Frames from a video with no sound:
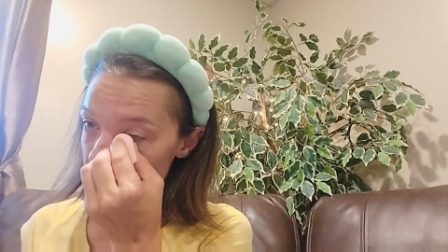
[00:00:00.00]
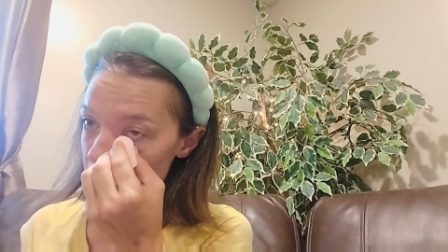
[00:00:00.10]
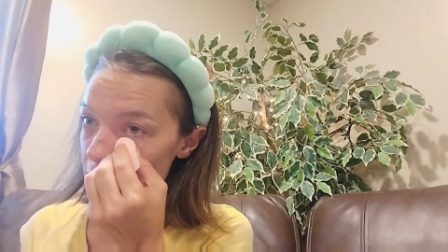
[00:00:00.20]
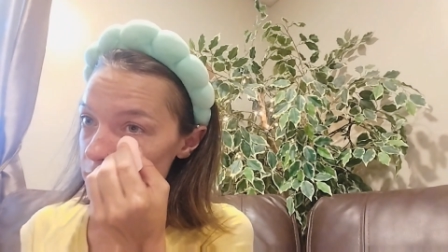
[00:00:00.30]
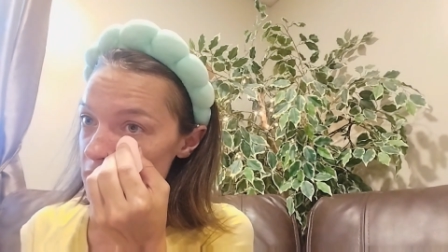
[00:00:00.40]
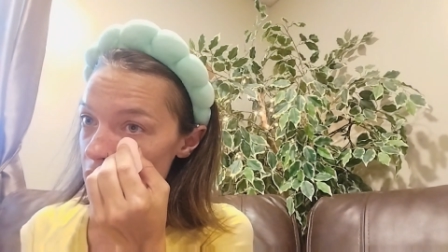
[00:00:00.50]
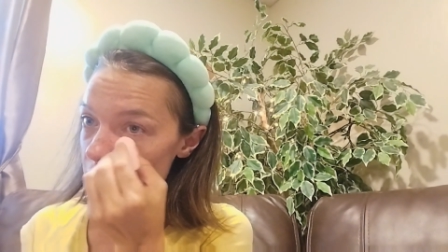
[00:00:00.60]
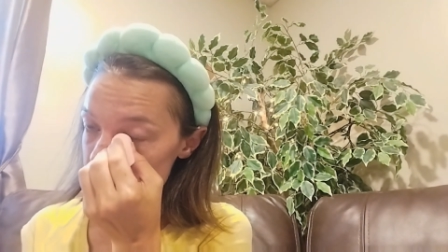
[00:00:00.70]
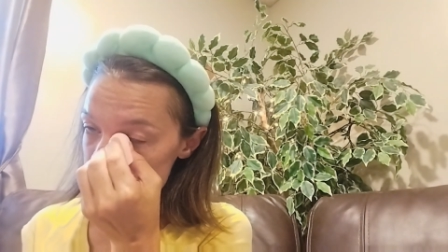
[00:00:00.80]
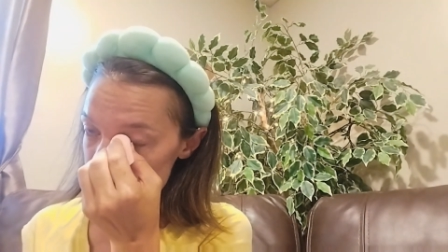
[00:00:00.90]
I'm
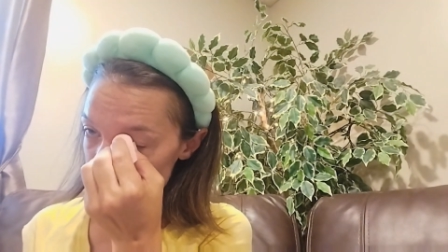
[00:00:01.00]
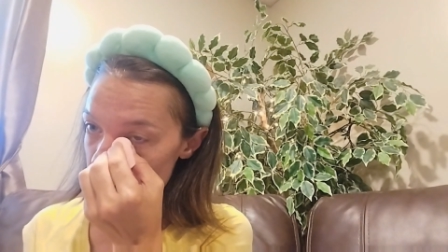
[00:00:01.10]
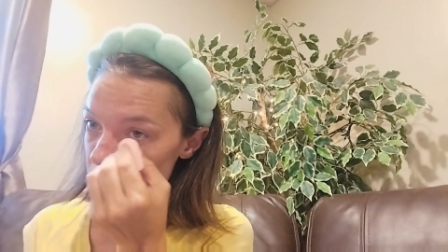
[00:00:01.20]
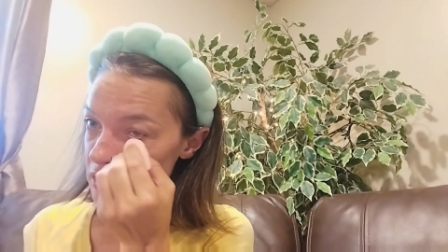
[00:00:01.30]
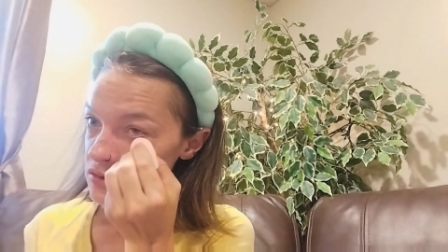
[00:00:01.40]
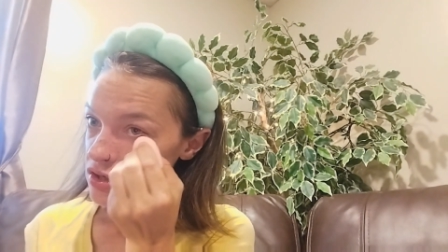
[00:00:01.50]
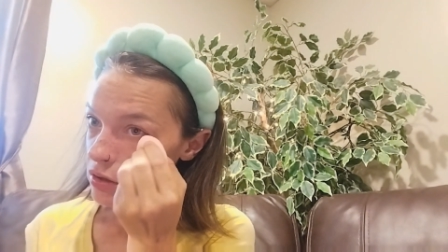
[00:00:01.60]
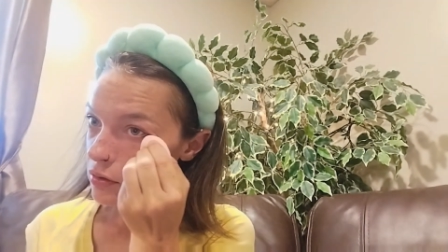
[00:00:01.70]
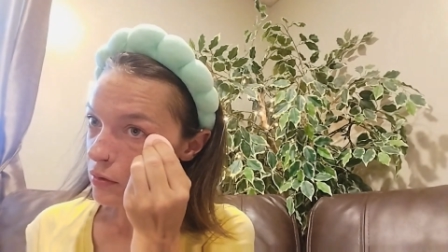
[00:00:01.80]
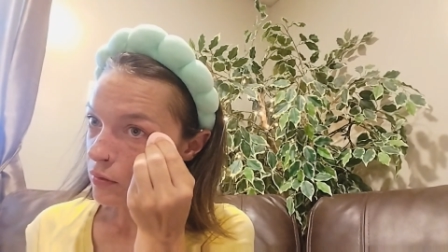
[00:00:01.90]
not going
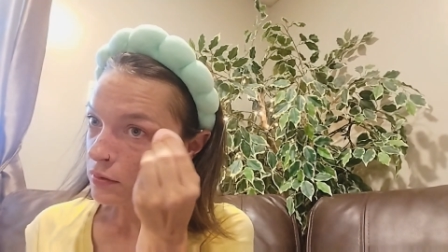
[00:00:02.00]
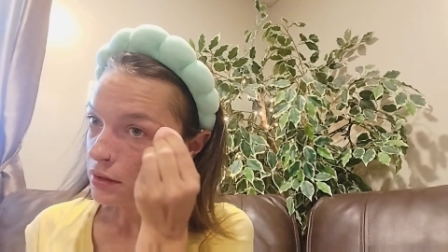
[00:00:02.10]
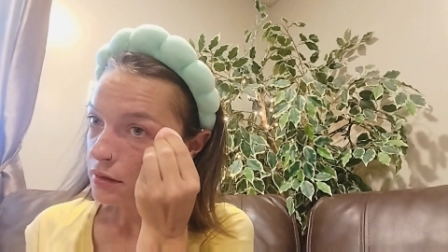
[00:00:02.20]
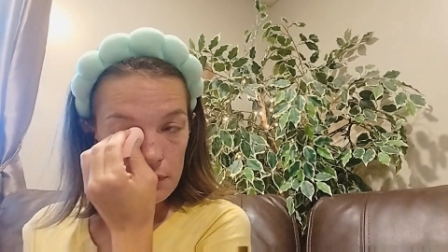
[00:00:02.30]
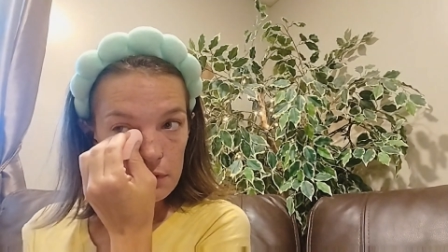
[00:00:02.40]
to